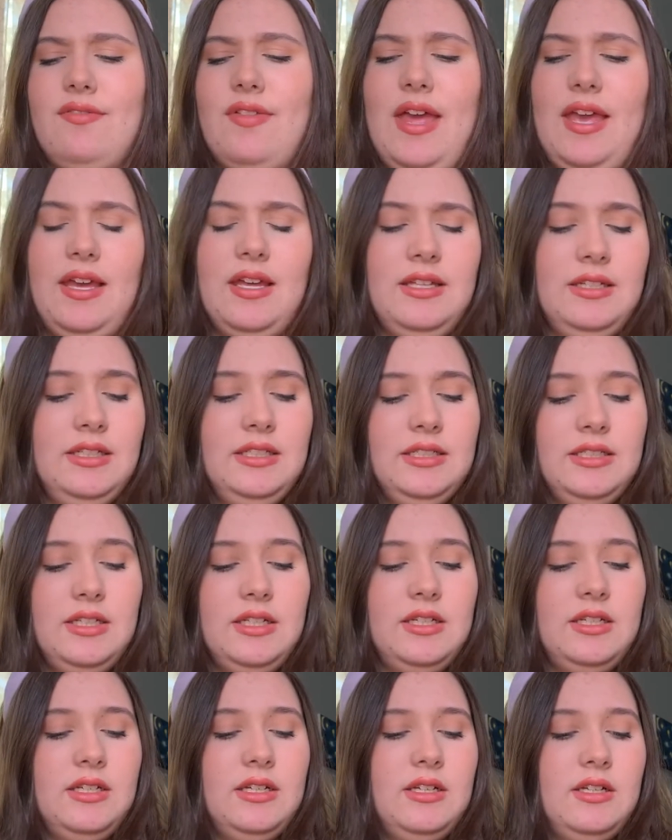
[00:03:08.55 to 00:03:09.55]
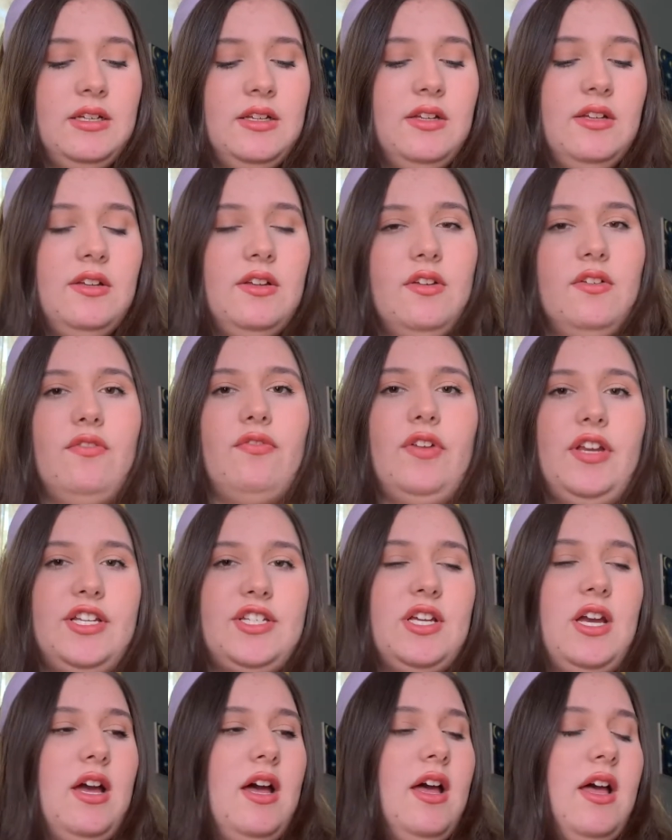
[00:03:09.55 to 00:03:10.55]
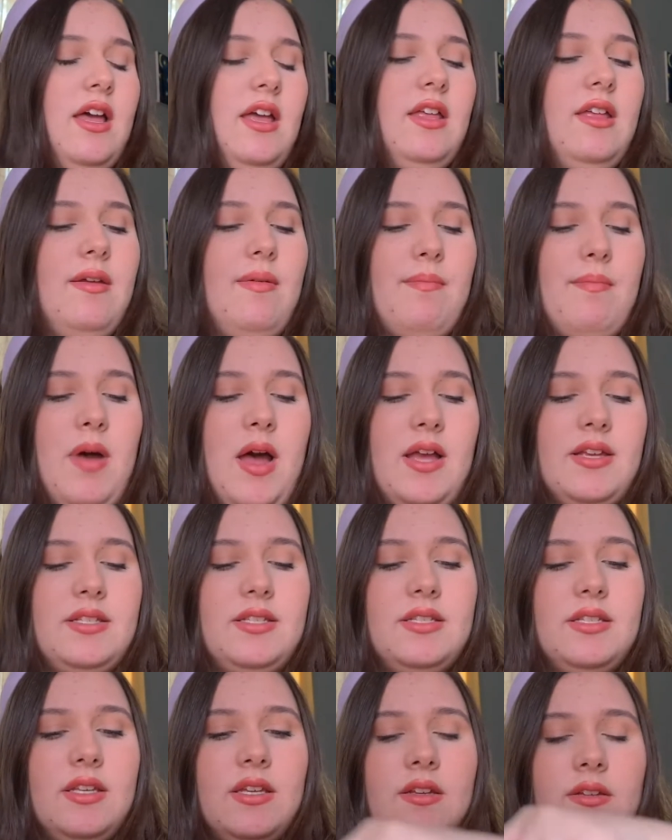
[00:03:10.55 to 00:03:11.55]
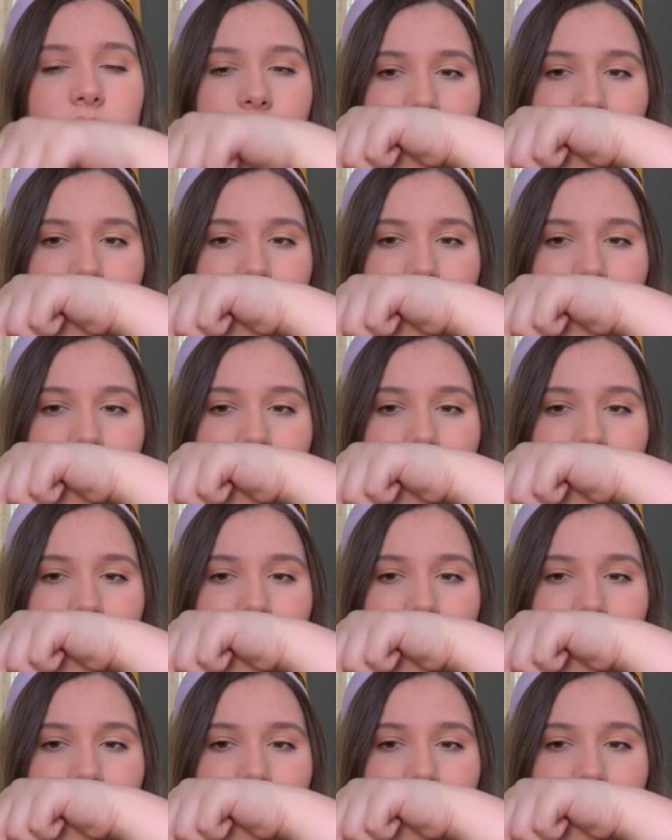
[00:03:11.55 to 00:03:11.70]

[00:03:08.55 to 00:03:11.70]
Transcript: like freesia, musk,